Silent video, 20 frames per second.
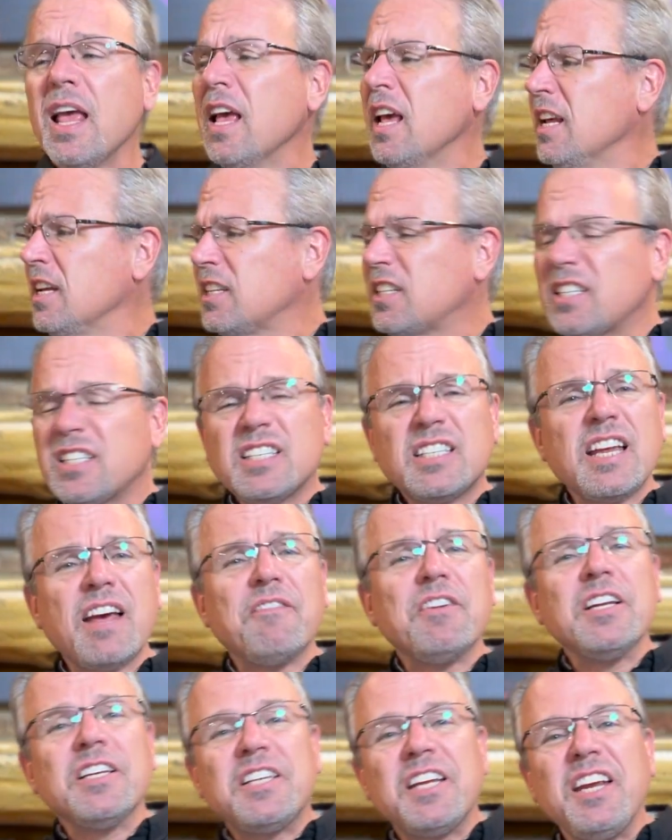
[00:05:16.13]

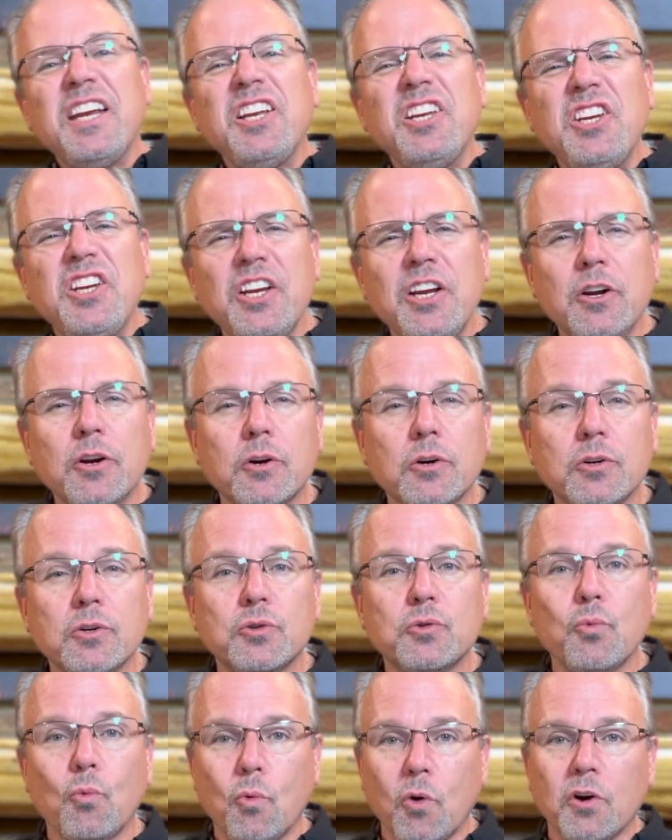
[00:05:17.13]
17 years
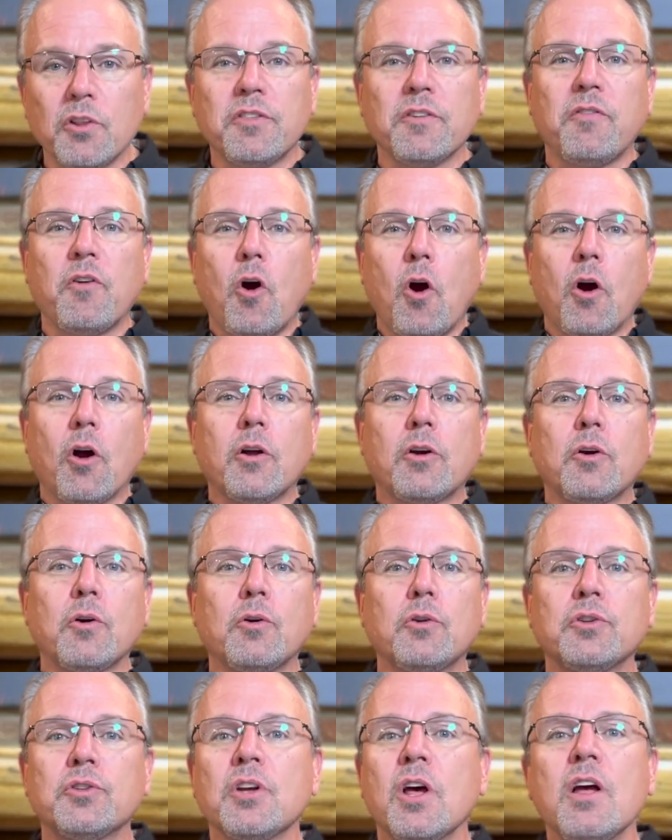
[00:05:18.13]
worth of
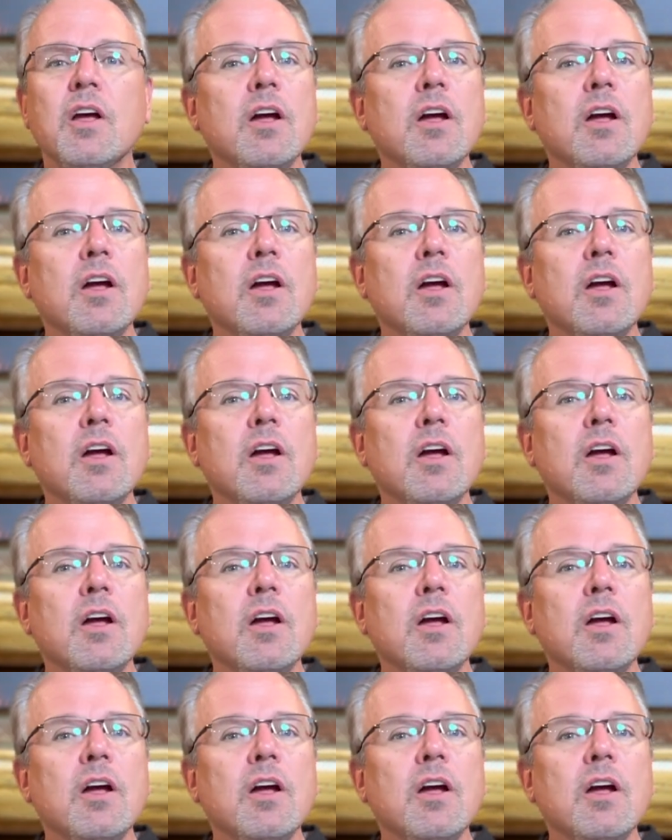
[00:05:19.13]
articles